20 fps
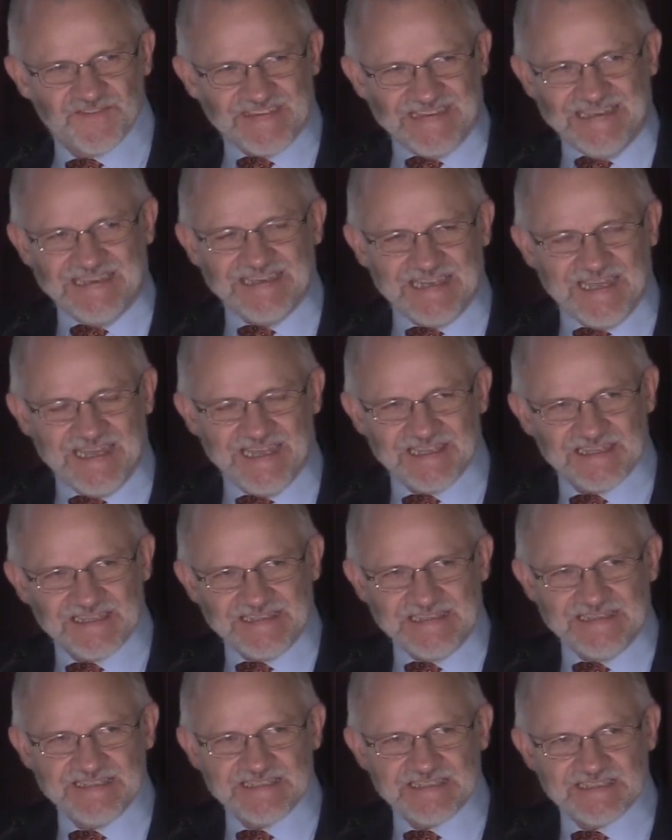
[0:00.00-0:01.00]
get at
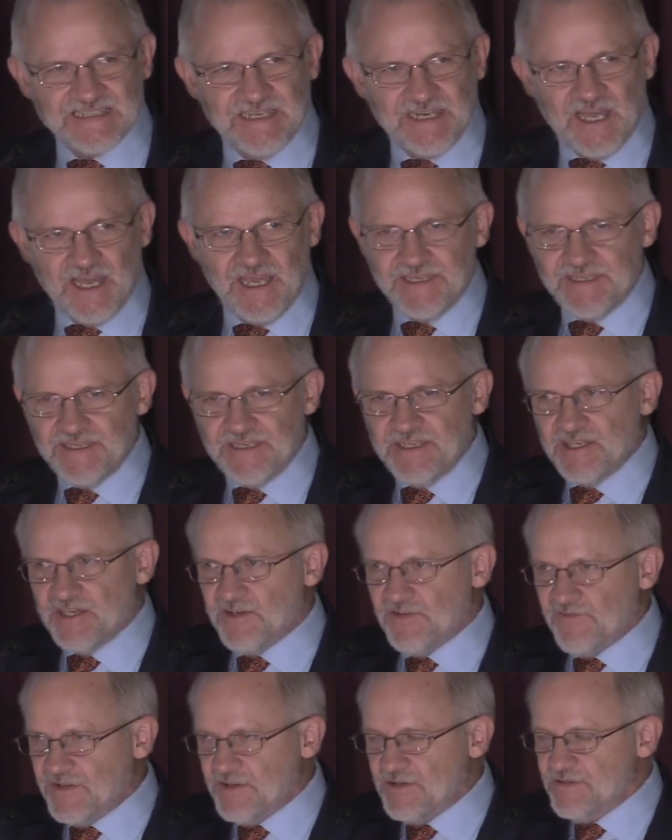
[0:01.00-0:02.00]
least an idea
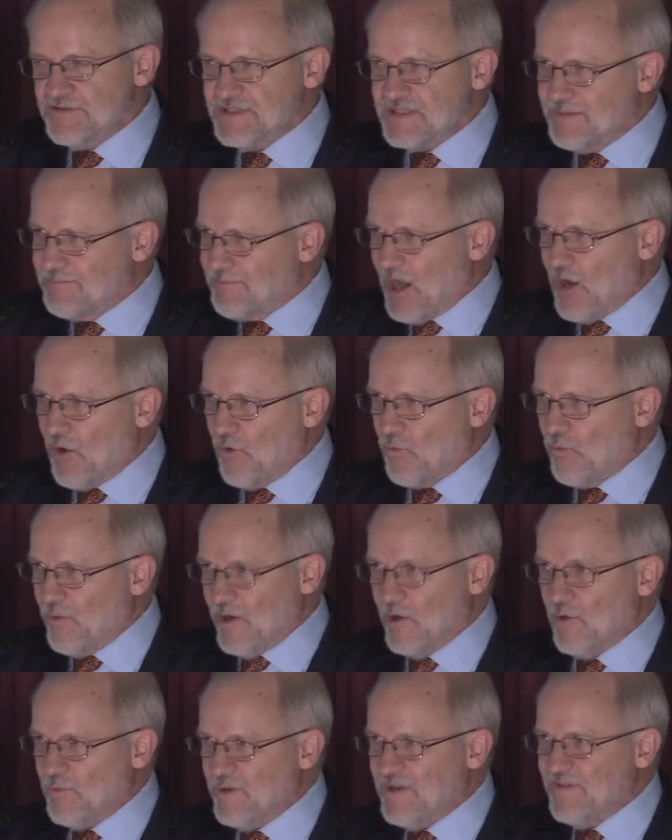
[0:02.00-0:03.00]
of here's about
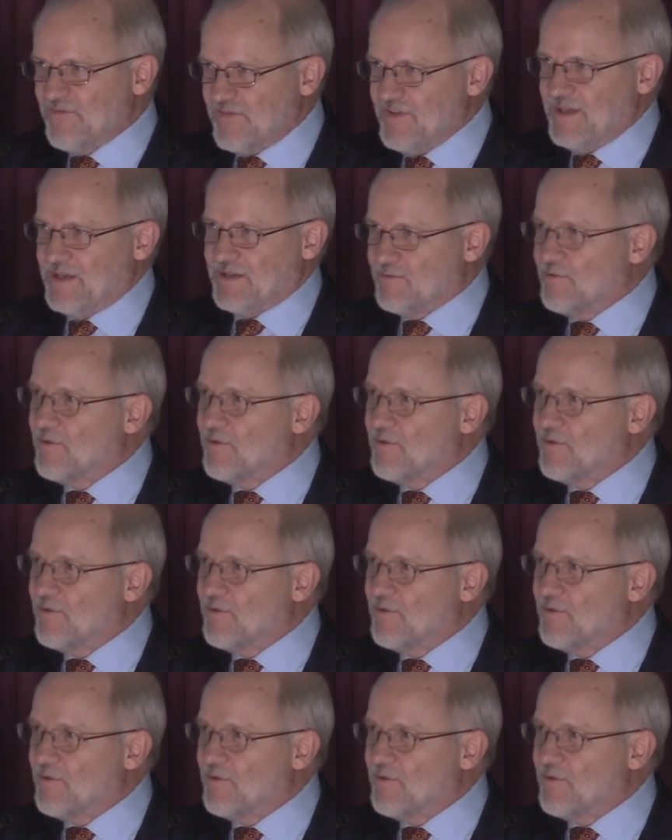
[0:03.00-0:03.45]
where we fit